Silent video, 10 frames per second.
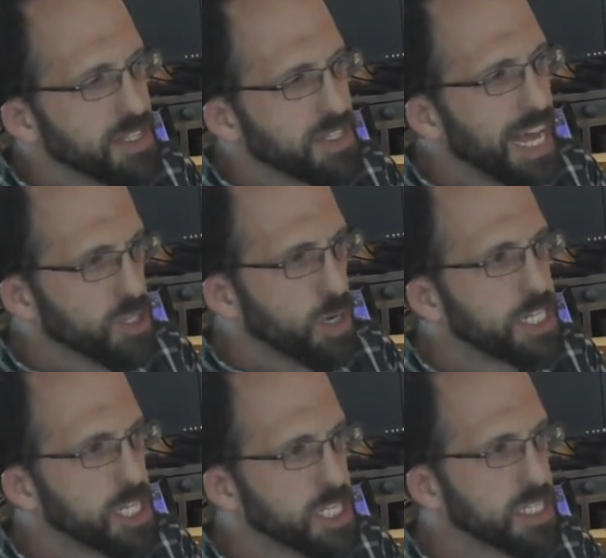That's why
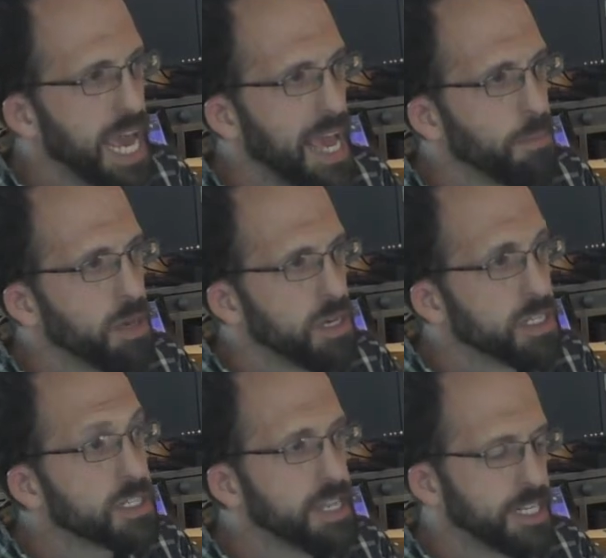Jesus came.
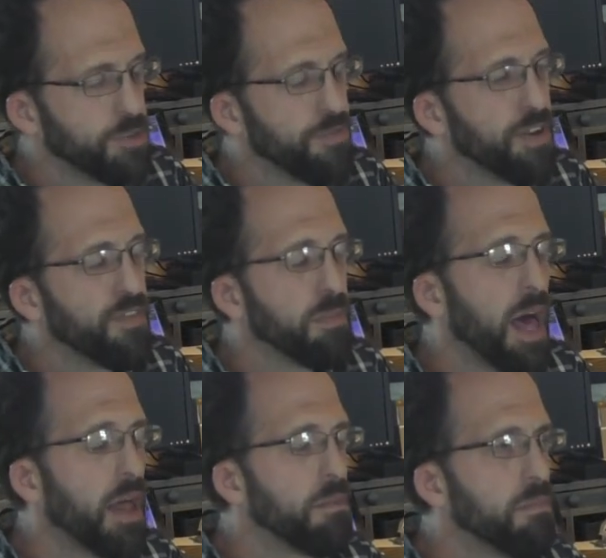To set you free from
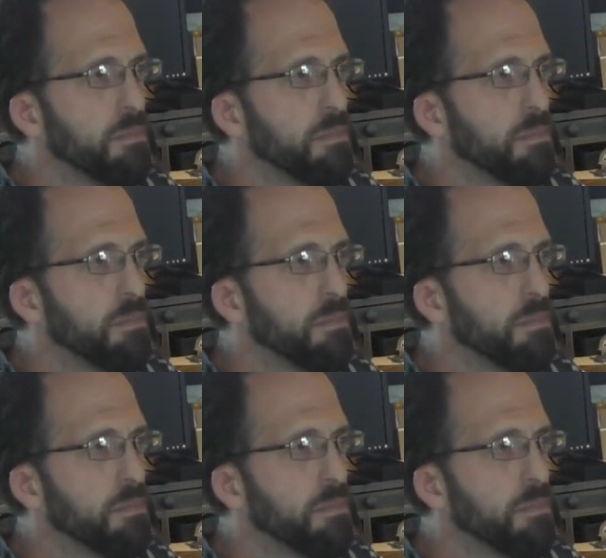that.